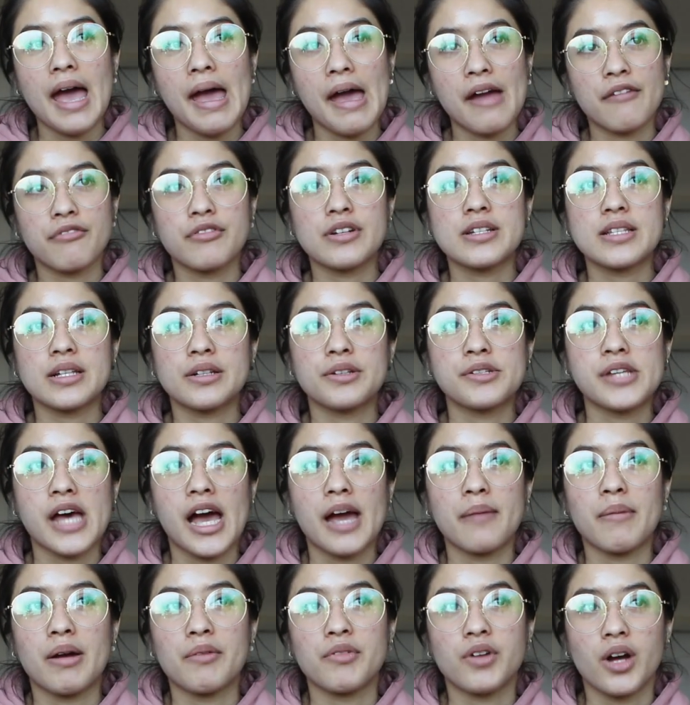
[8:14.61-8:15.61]
Every single
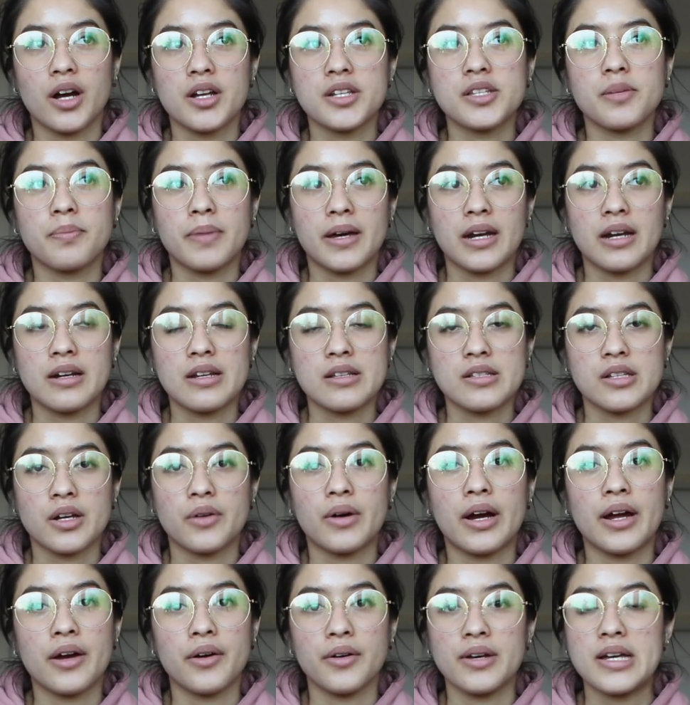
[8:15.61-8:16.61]
time I've gone to
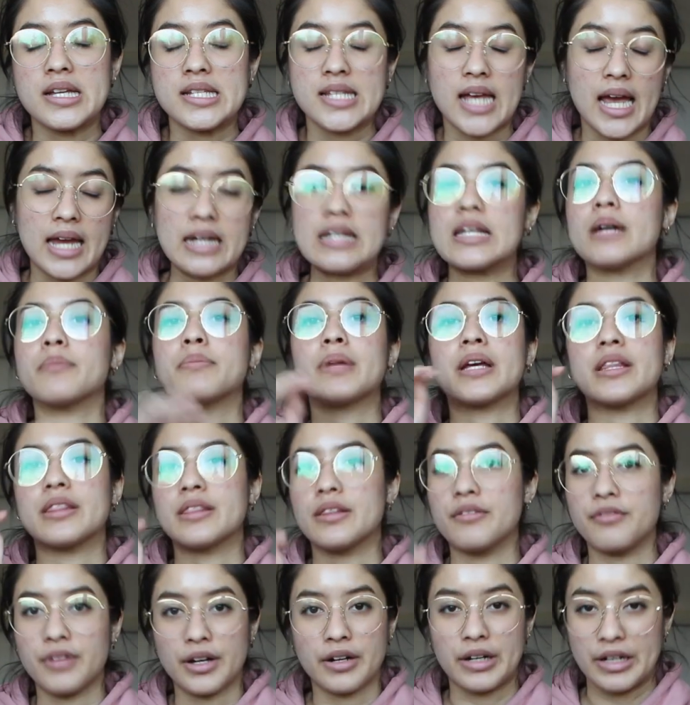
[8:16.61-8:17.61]
Paradiso, I always end up in
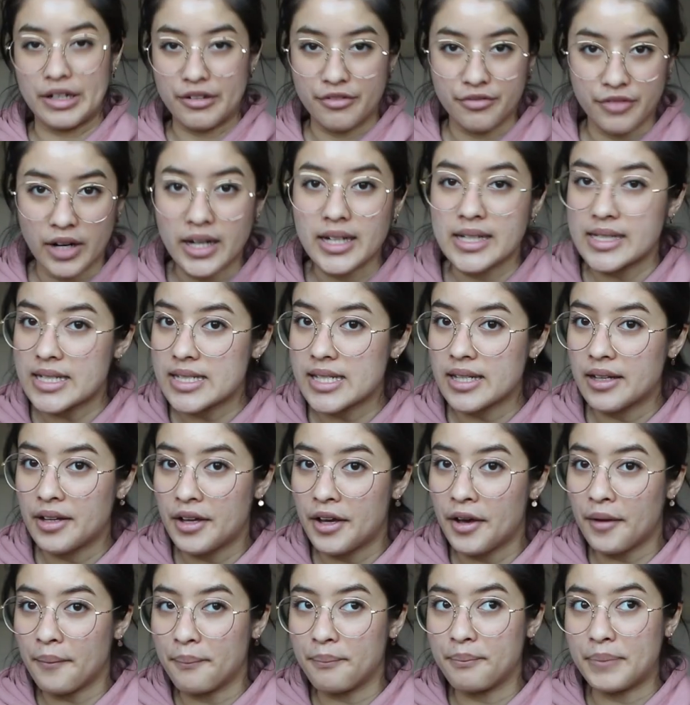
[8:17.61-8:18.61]
the very front
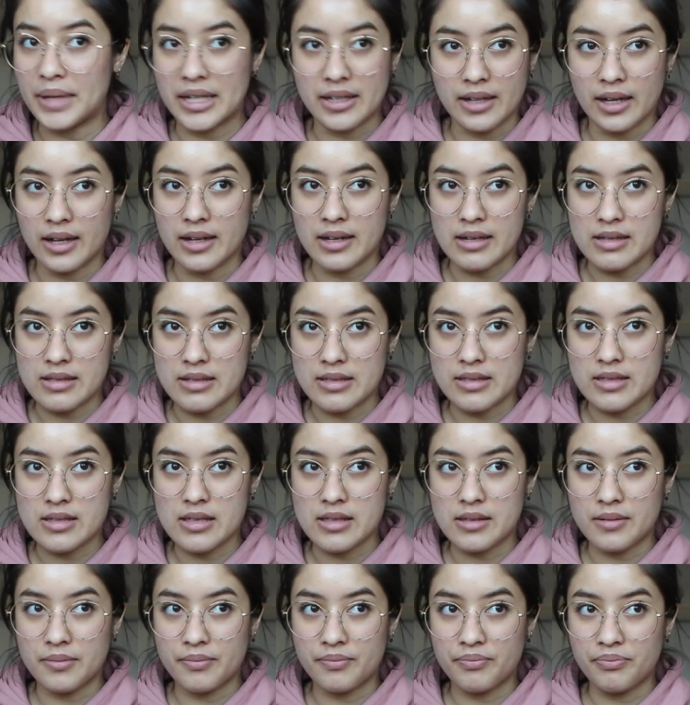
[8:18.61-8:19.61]

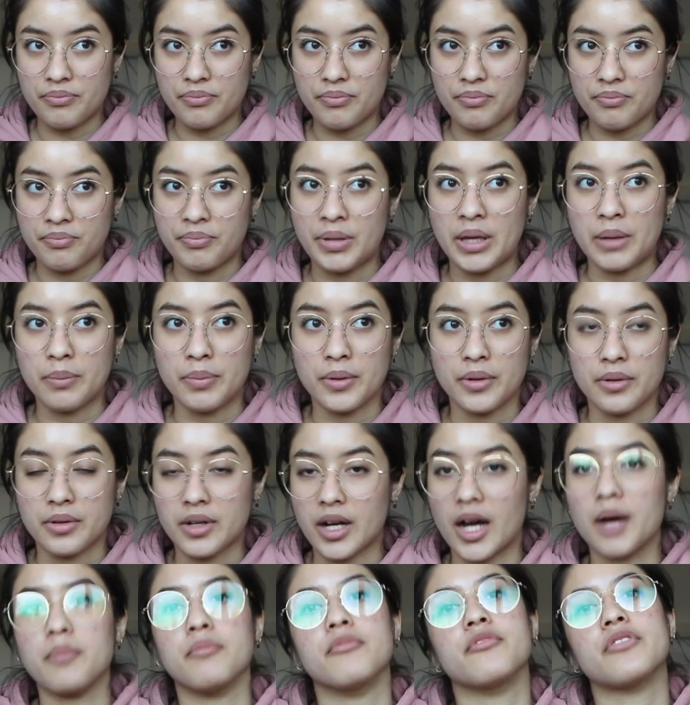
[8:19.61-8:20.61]
because people
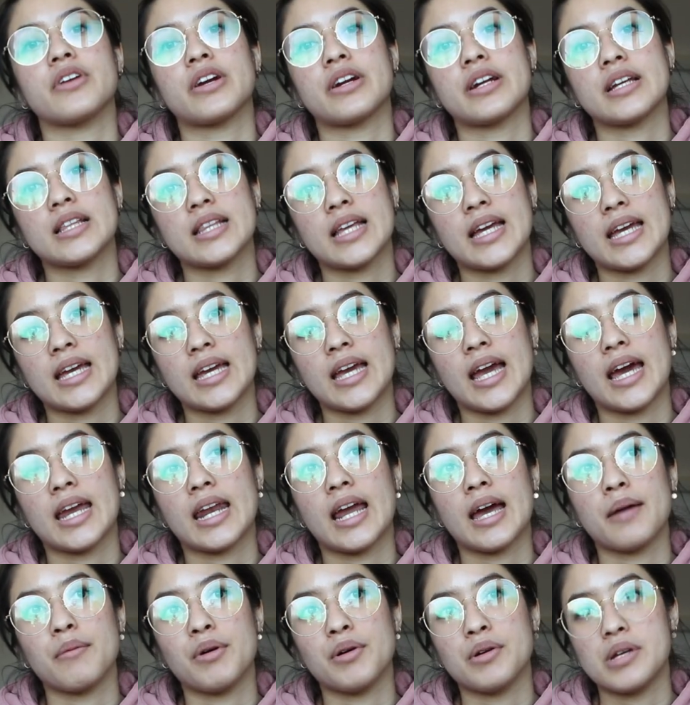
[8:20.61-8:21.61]
come very late
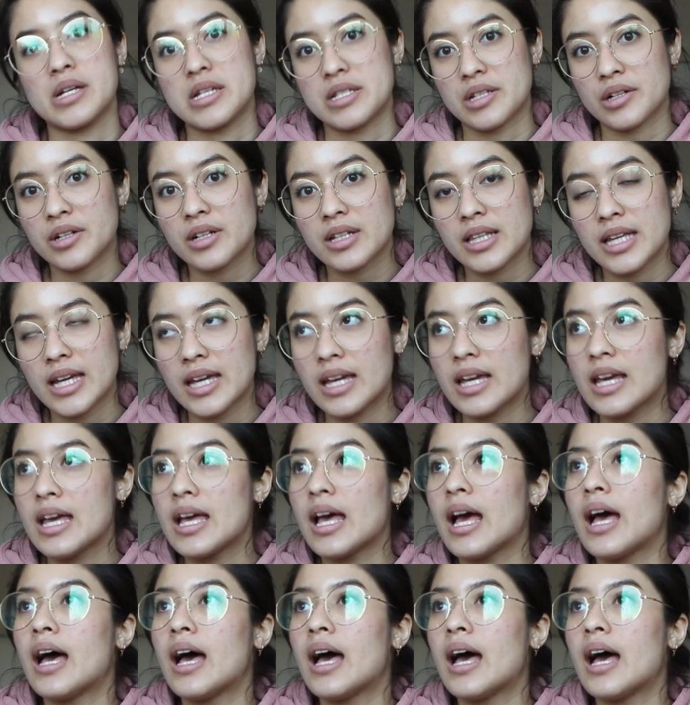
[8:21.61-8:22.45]
and I'm always early.